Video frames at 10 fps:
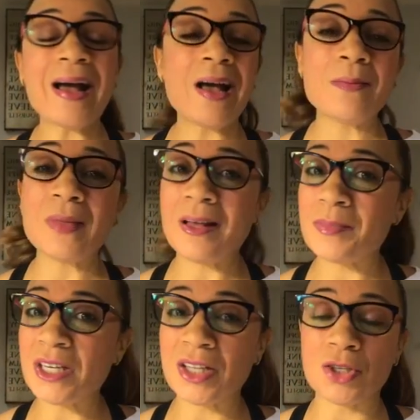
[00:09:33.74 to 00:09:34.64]

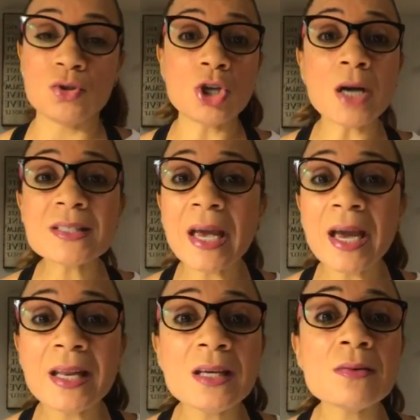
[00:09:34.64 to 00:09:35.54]
I'm telling you, talk to
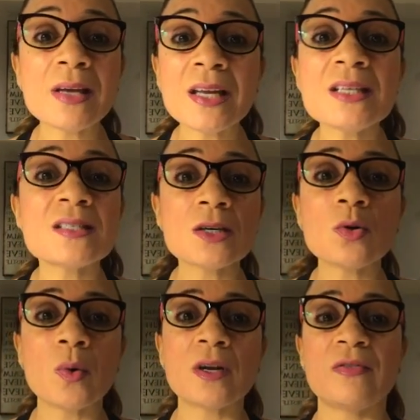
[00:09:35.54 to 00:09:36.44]
any
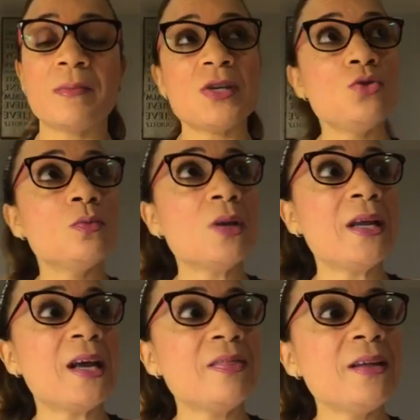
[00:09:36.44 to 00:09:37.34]
single one of them.
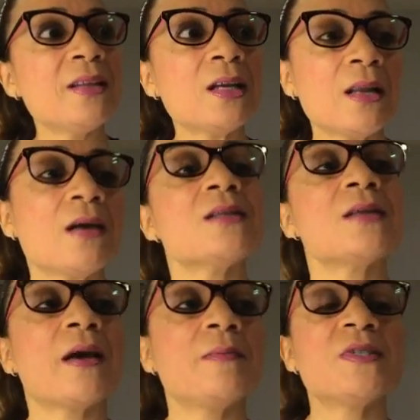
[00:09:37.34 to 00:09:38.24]
And I think that a lot of
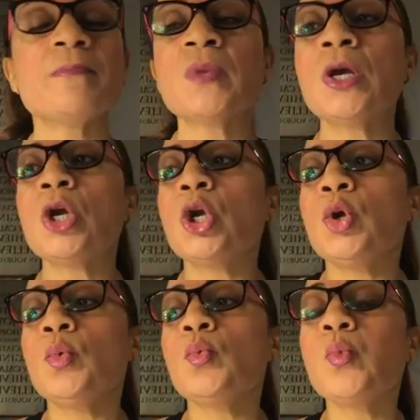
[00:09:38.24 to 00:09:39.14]
times
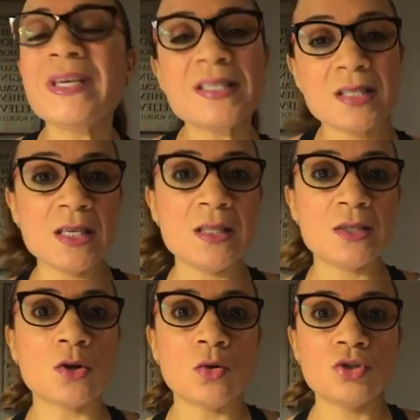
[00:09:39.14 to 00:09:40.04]
we see
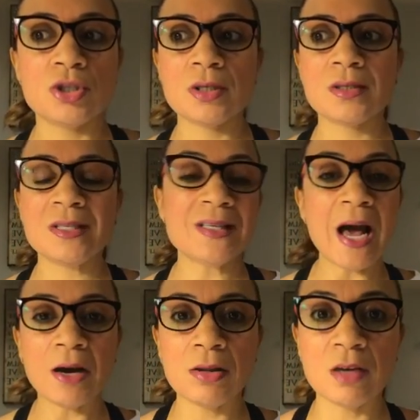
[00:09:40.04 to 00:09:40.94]
these coaches, these
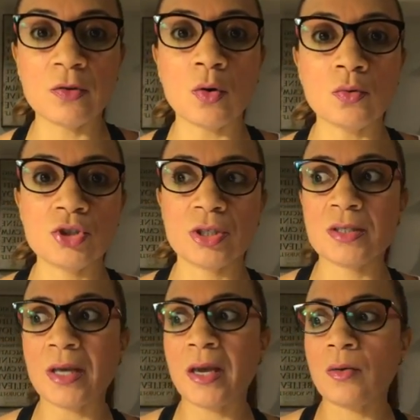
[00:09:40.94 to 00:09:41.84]
higher level
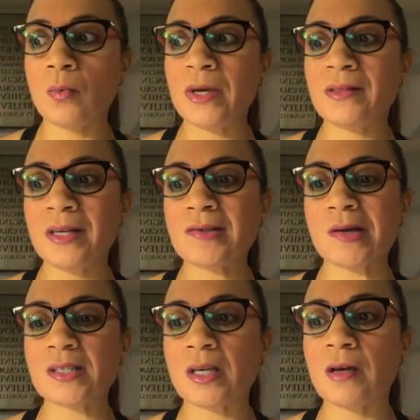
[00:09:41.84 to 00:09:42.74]
coaches, and we think to
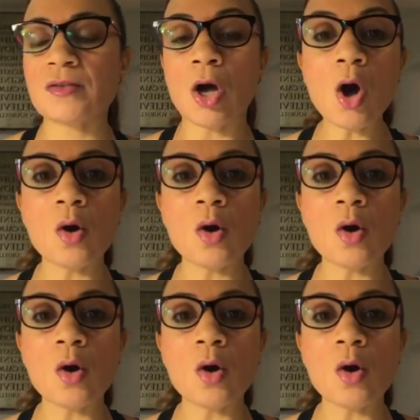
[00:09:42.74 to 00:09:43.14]
ourselves,